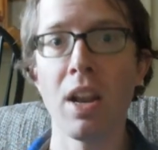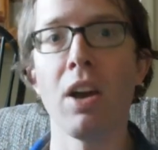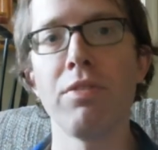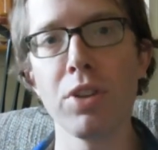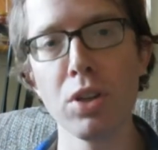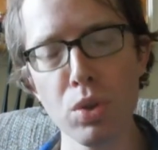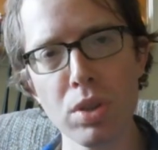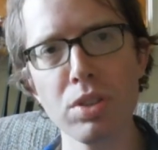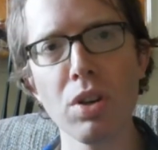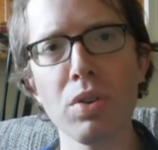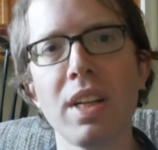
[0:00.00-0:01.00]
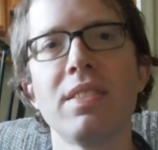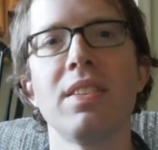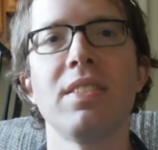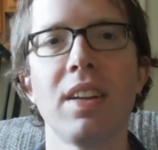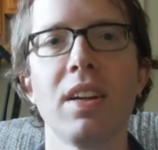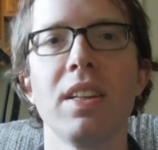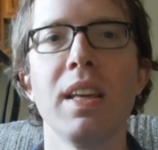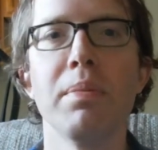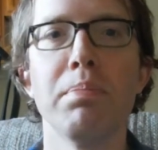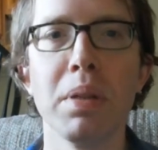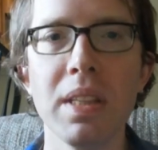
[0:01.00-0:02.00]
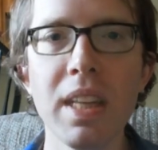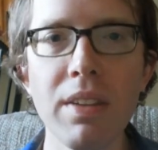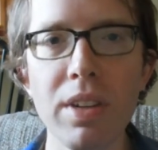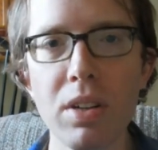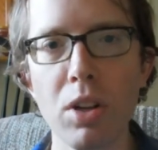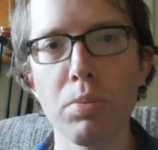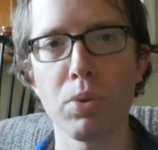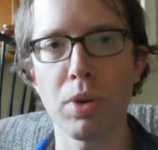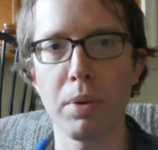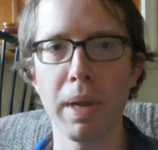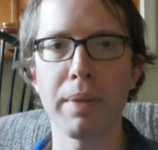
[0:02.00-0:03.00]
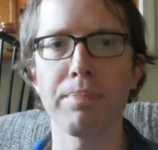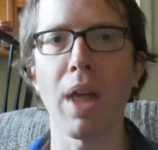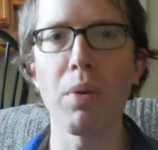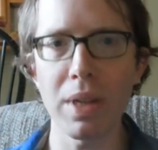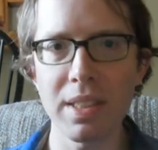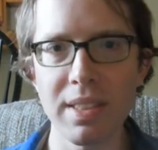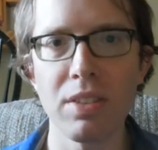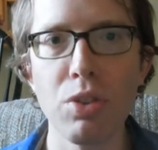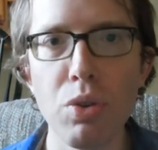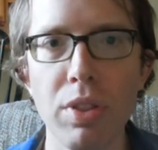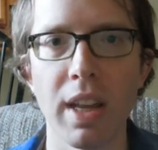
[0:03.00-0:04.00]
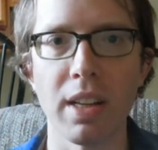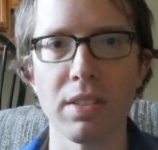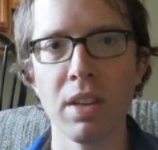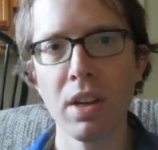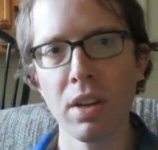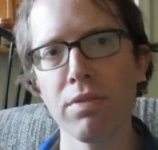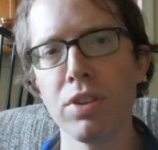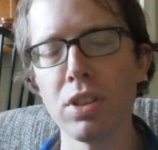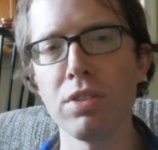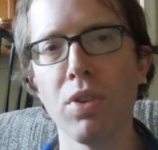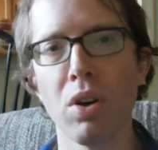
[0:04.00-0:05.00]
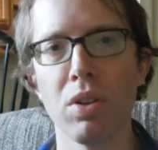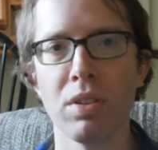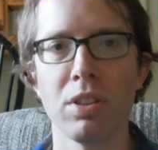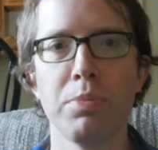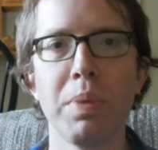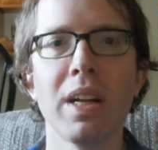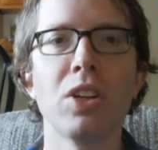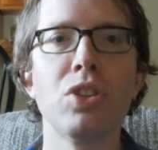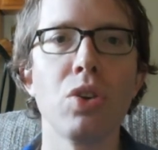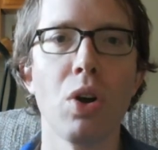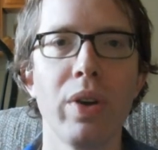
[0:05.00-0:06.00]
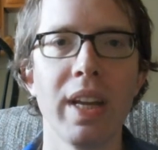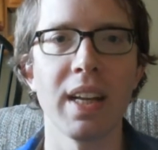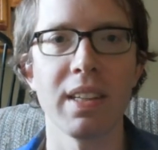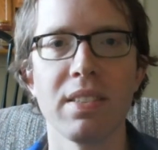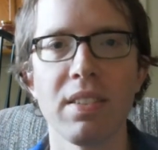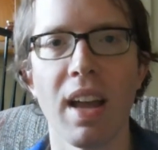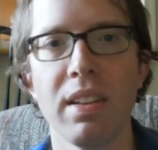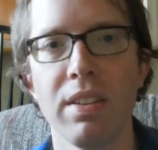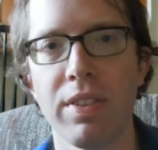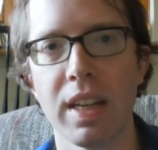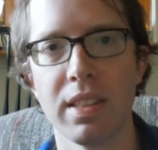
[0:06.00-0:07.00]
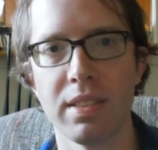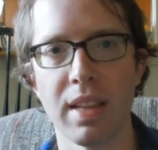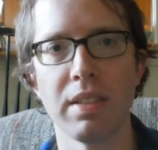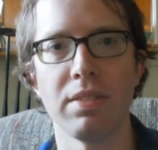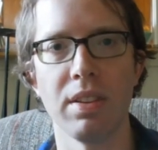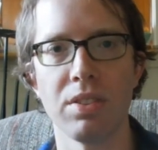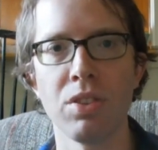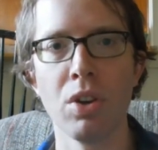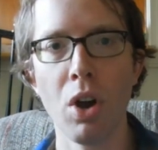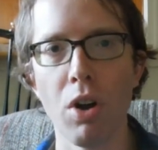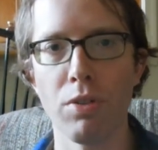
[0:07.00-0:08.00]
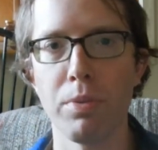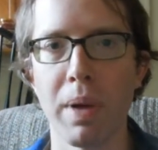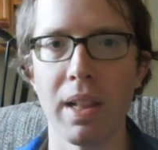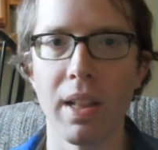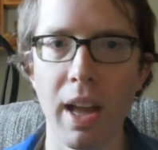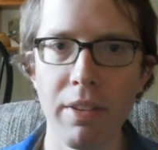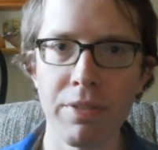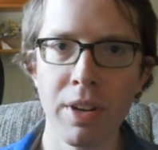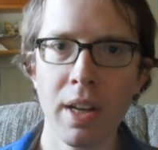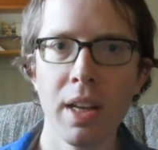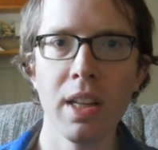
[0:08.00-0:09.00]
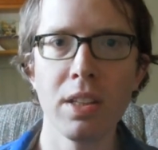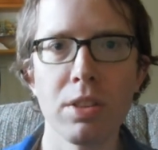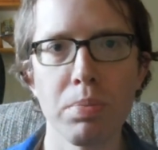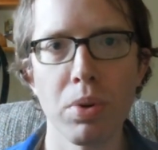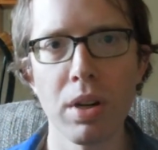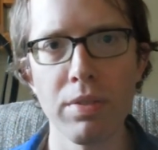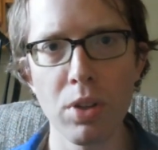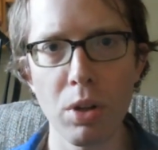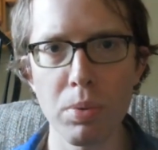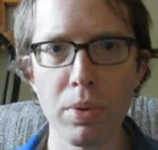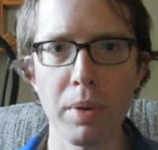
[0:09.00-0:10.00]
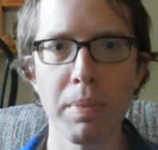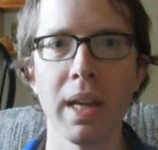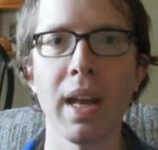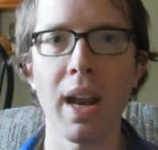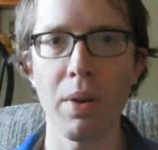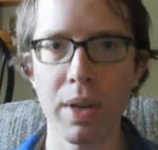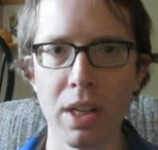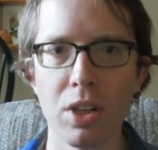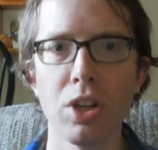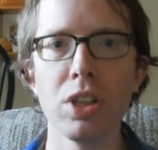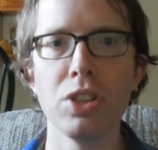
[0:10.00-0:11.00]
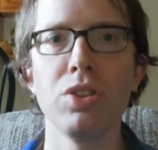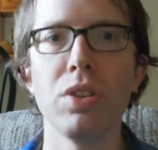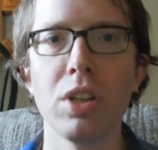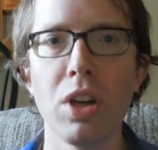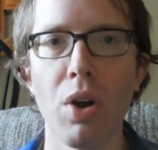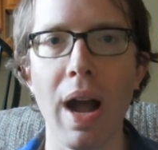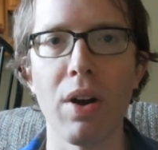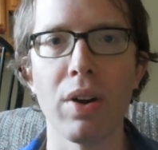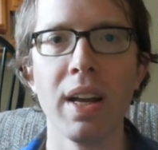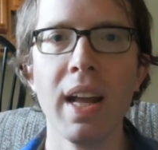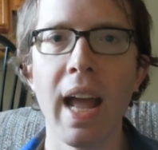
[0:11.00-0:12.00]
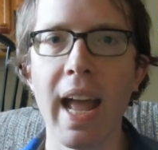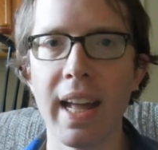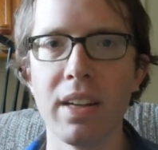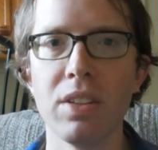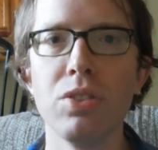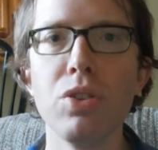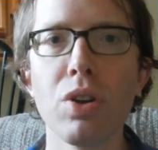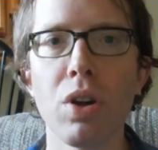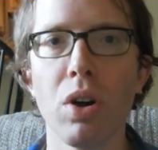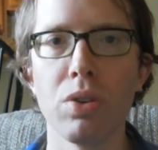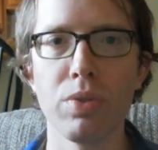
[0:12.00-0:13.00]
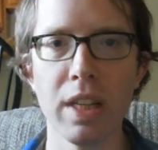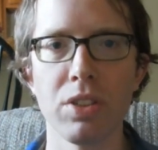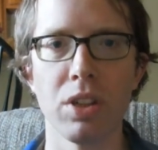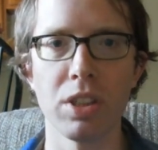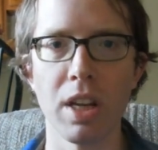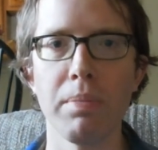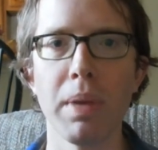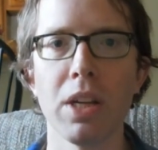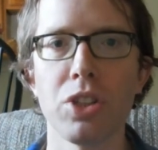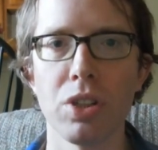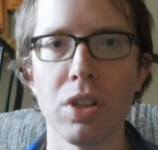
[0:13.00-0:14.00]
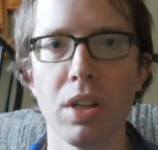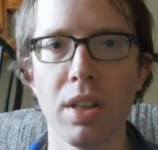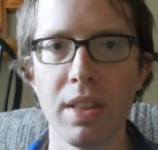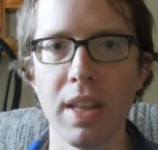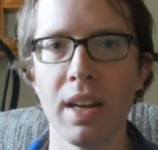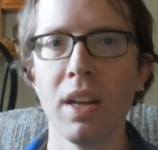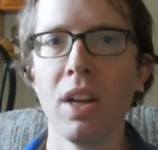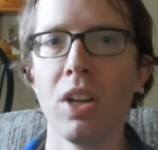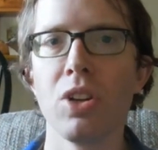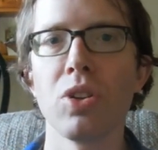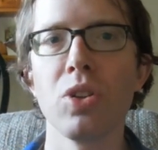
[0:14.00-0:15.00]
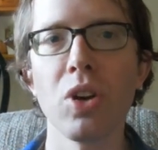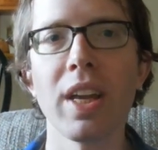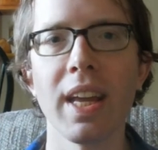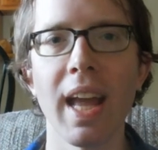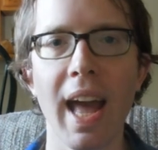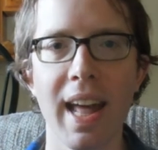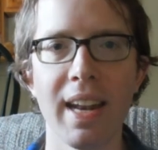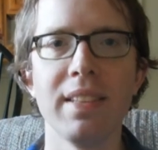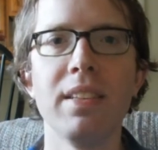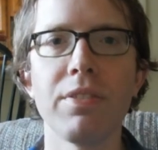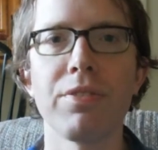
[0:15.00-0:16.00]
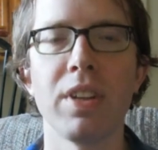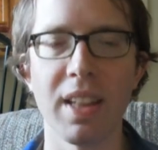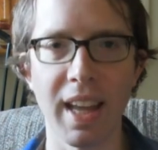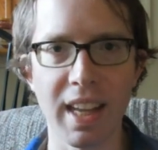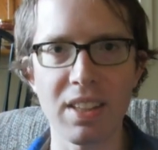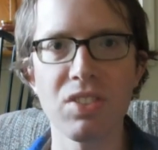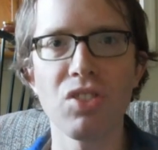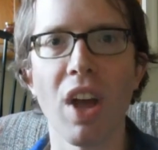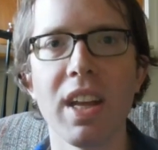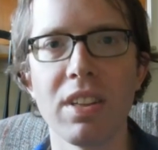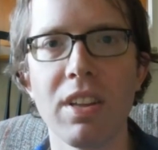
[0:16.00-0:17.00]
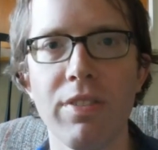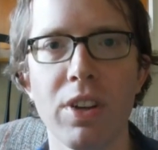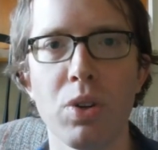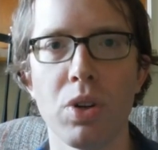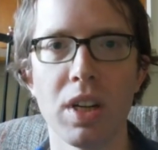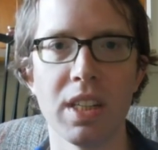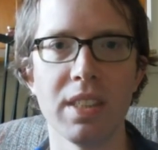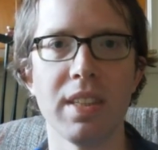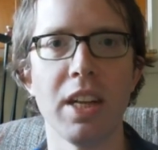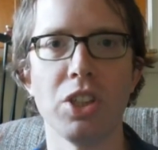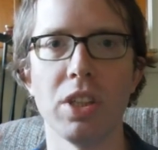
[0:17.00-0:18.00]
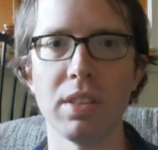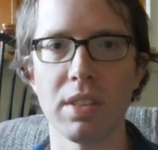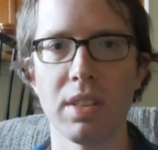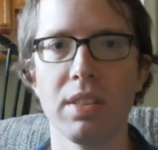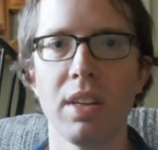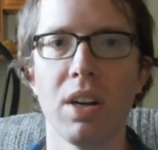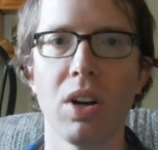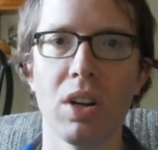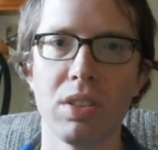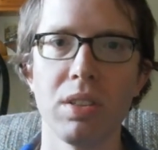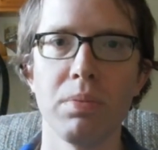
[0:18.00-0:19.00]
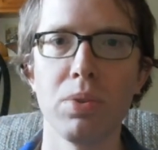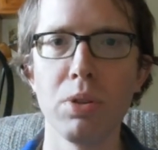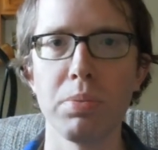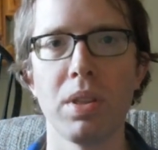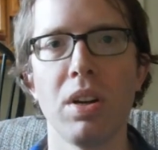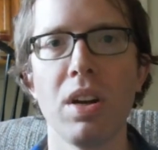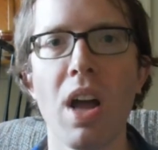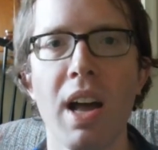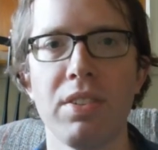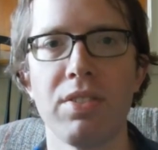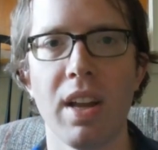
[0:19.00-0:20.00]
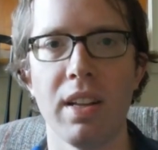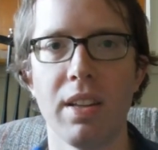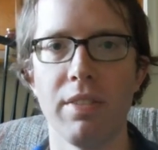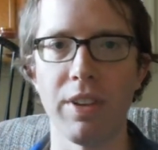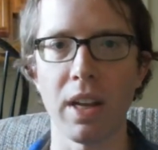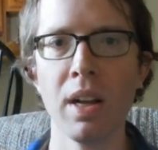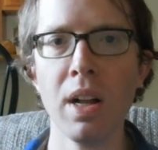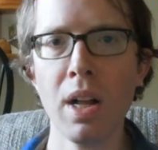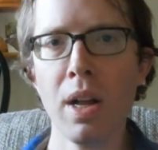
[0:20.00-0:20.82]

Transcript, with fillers: Now, if you don't necessarily believe in global warming, I want to say two things. First of all, there's been a growing scientific consensus over my life in support of global warming, and I would encourage you to go out and do your own research and make sure that you're looking at different like scientific organizations, because there are some groups that are not as scientific.